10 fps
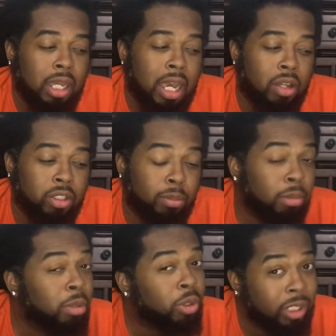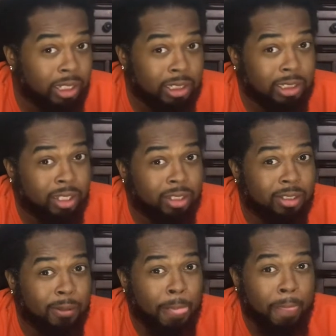how they're promoting it to
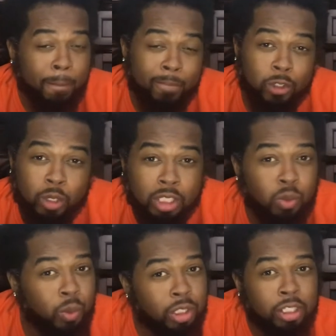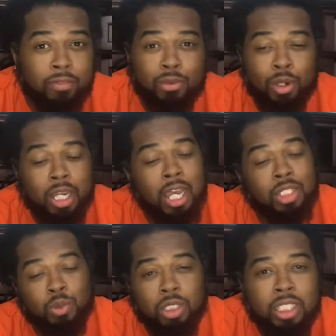taste. So that's what we're looking for,
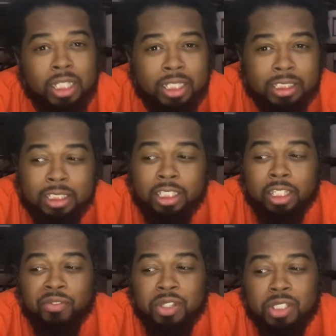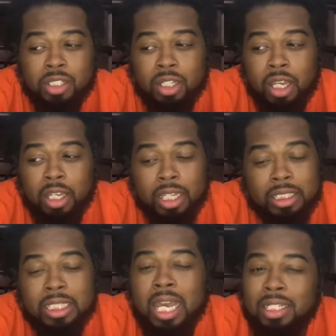guys. We're looking to see if it's
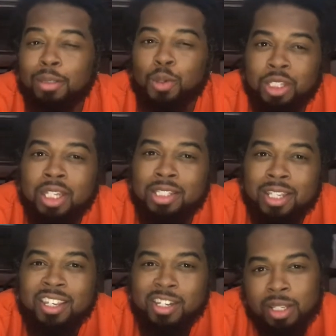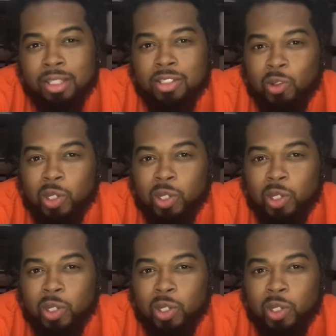exactly what they say it is,